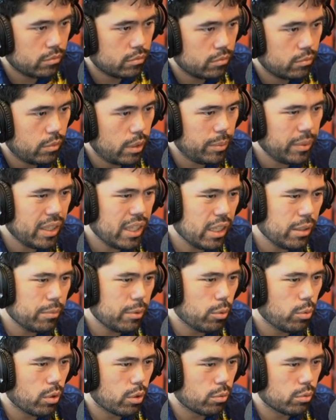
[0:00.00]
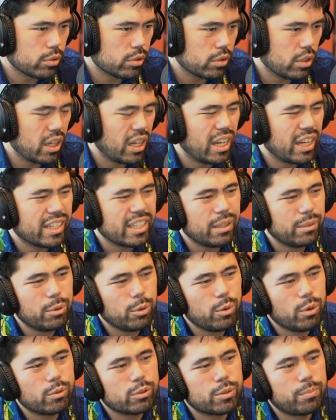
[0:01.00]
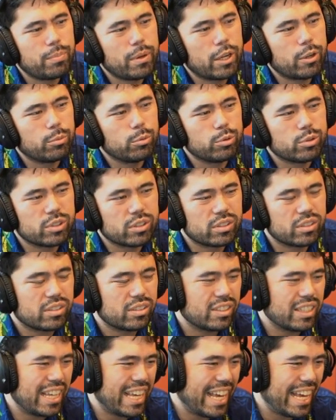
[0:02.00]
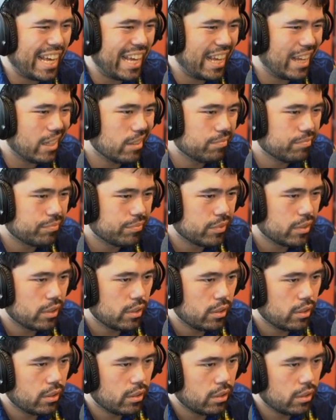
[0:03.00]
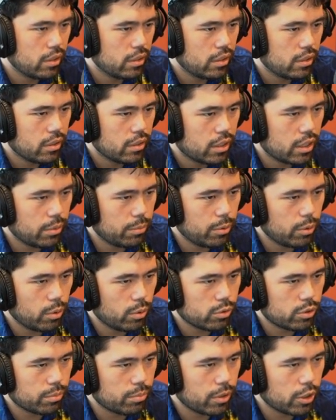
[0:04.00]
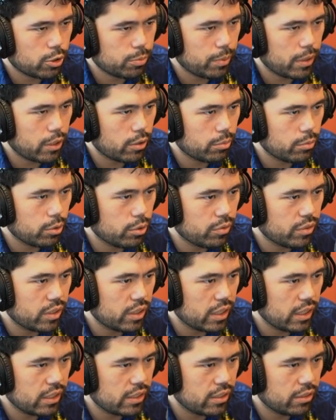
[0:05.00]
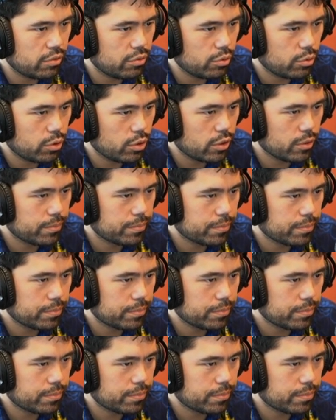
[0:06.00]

Maybe king b1 was... king b1 was a better move, because... Yeah... King B1 was a much better move than Knight C4.